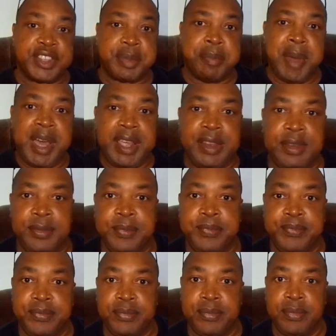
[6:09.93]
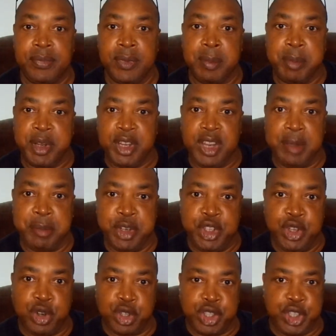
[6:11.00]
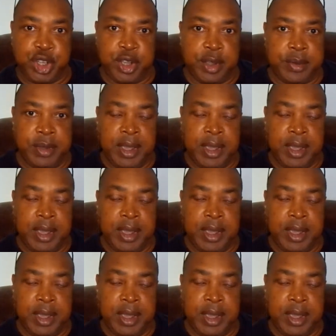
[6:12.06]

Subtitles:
man by the name of Joshua